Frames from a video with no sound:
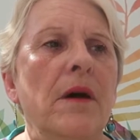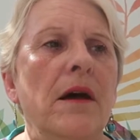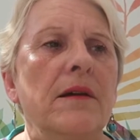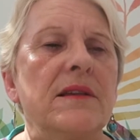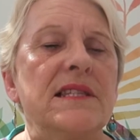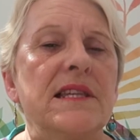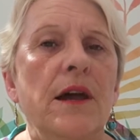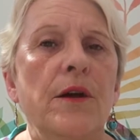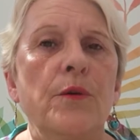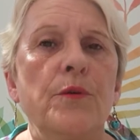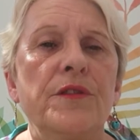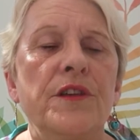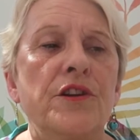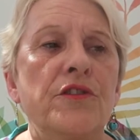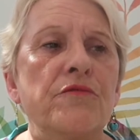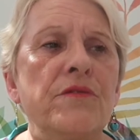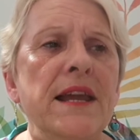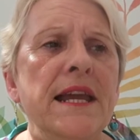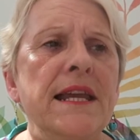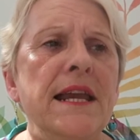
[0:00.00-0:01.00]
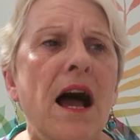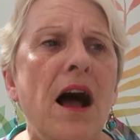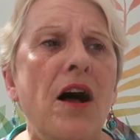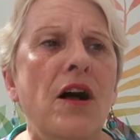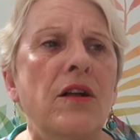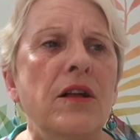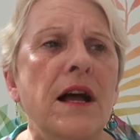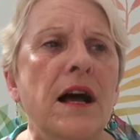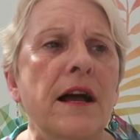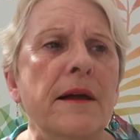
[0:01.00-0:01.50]
So the green
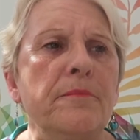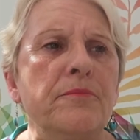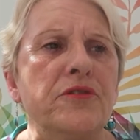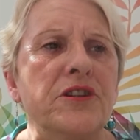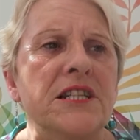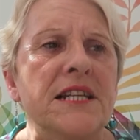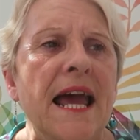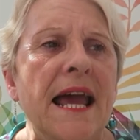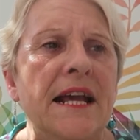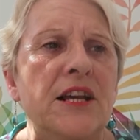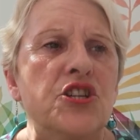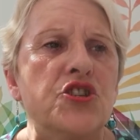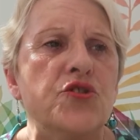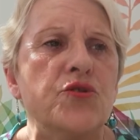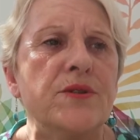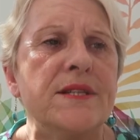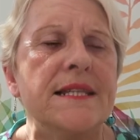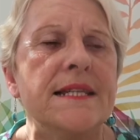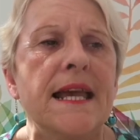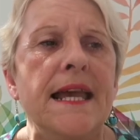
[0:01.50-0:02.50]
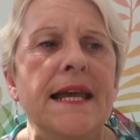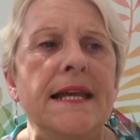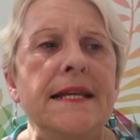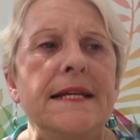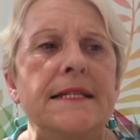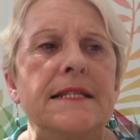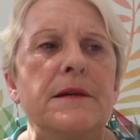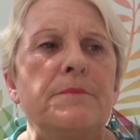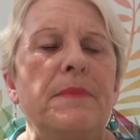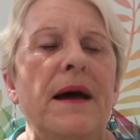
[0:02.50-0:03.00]
algae protects your skin.
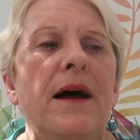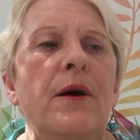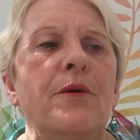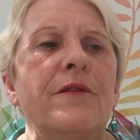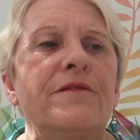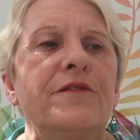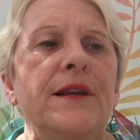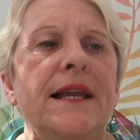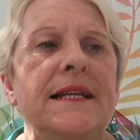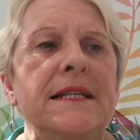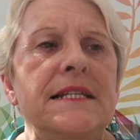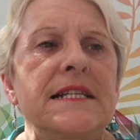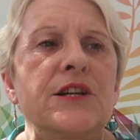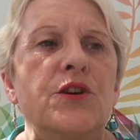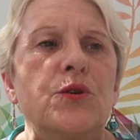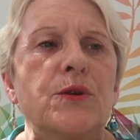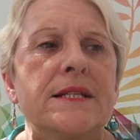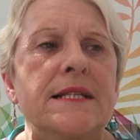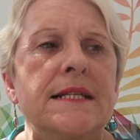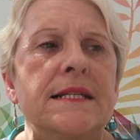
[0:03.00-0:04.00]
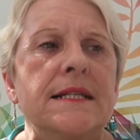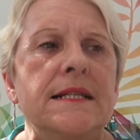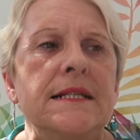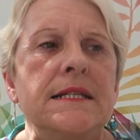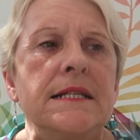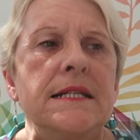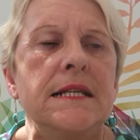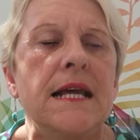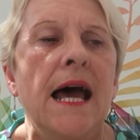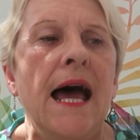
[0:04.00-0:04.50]
It's a powerful
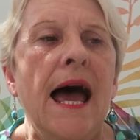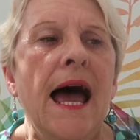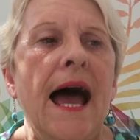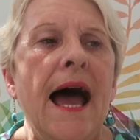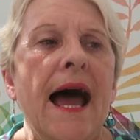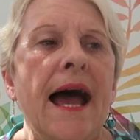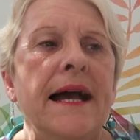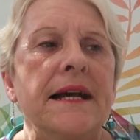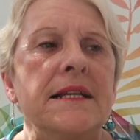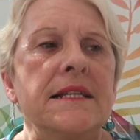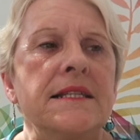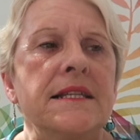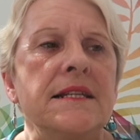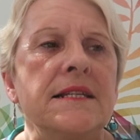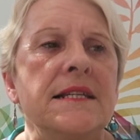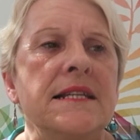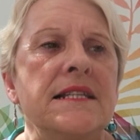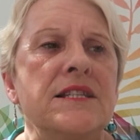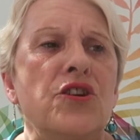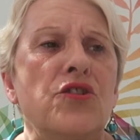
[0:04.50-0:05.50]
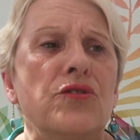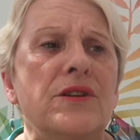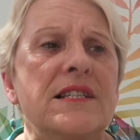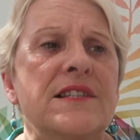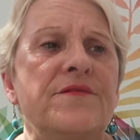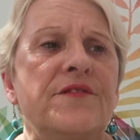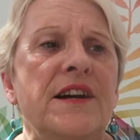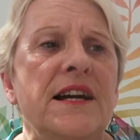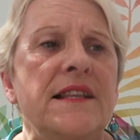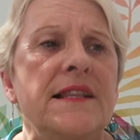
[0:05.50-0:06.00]
antioxidant, acts to
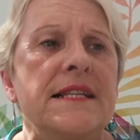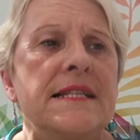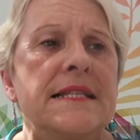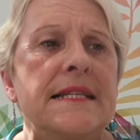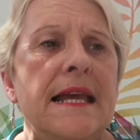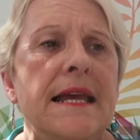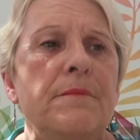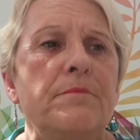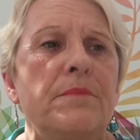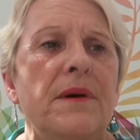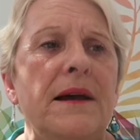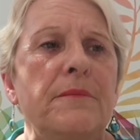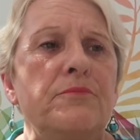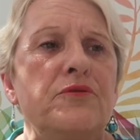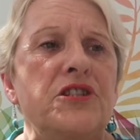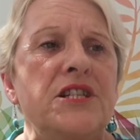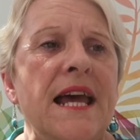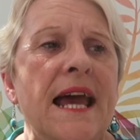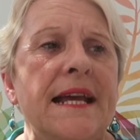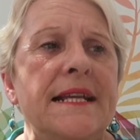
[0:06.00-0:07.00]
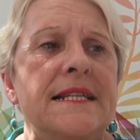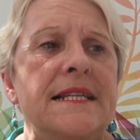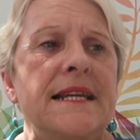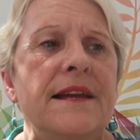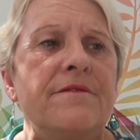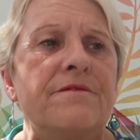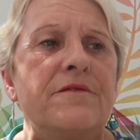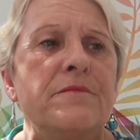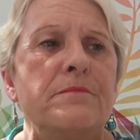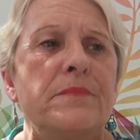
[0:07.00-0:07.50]
detoxify the skin by protecting
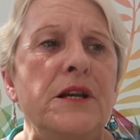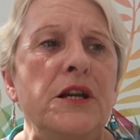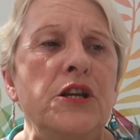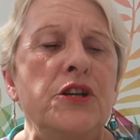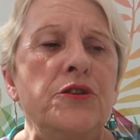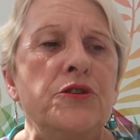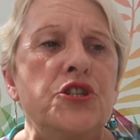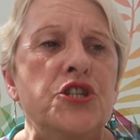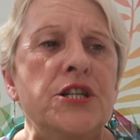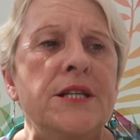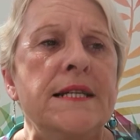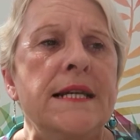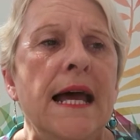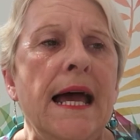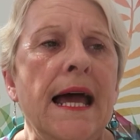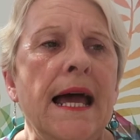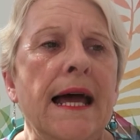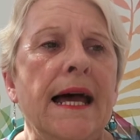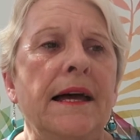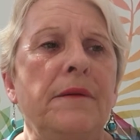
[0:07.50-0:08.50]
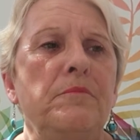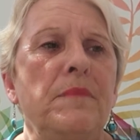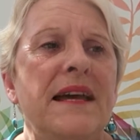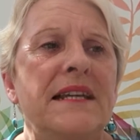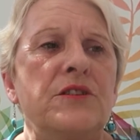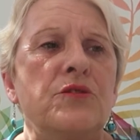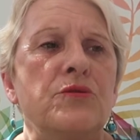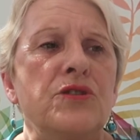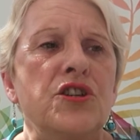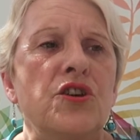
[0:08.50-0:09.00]
it from pollution and
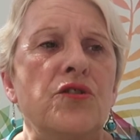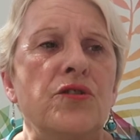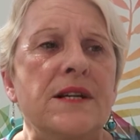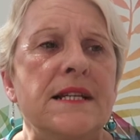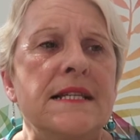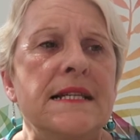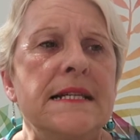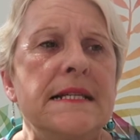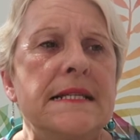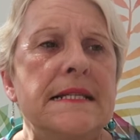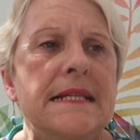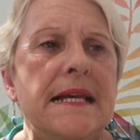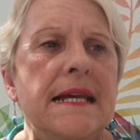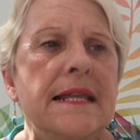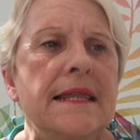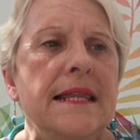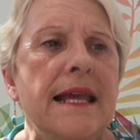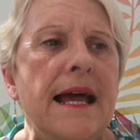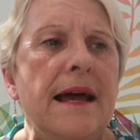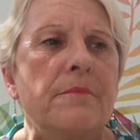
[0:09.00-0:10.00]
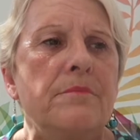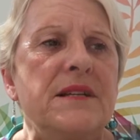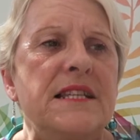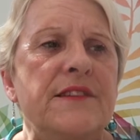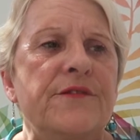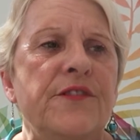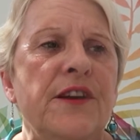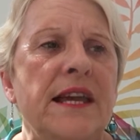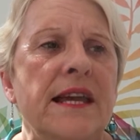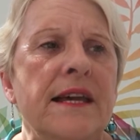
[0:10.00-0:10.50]
metal toxins in the
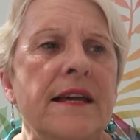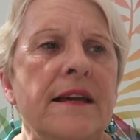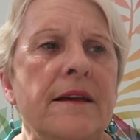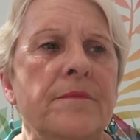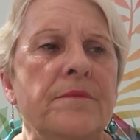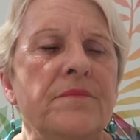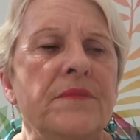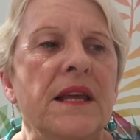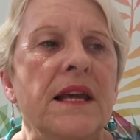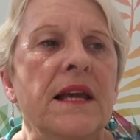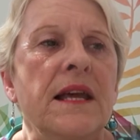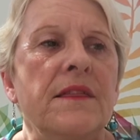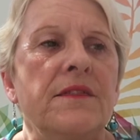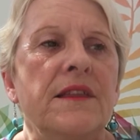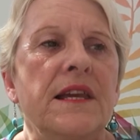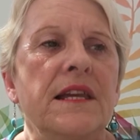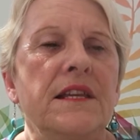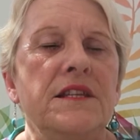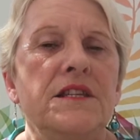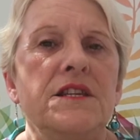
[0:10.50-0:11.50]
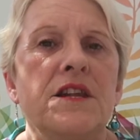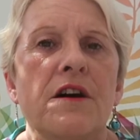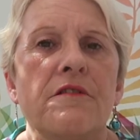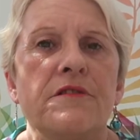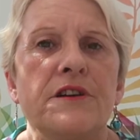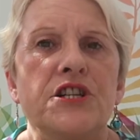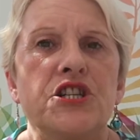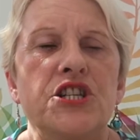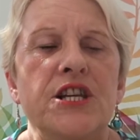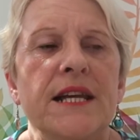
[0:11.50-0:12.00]
atmosphere. The
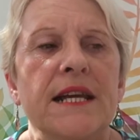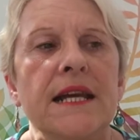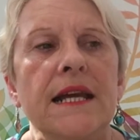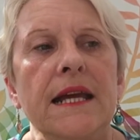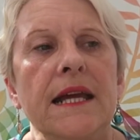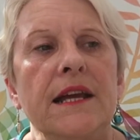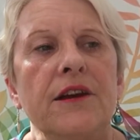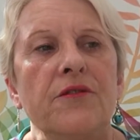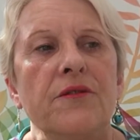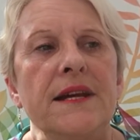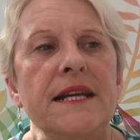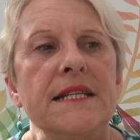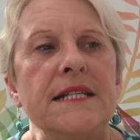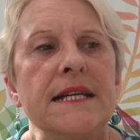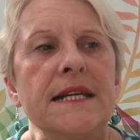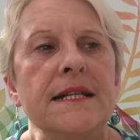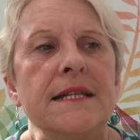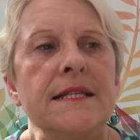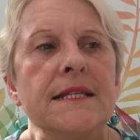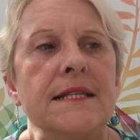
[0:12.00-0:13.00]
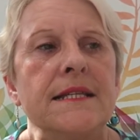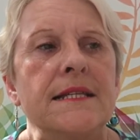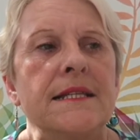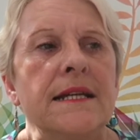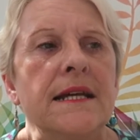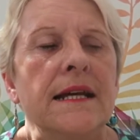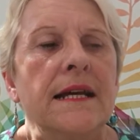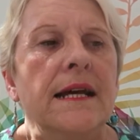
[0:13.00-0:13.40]
nourishing ingredients,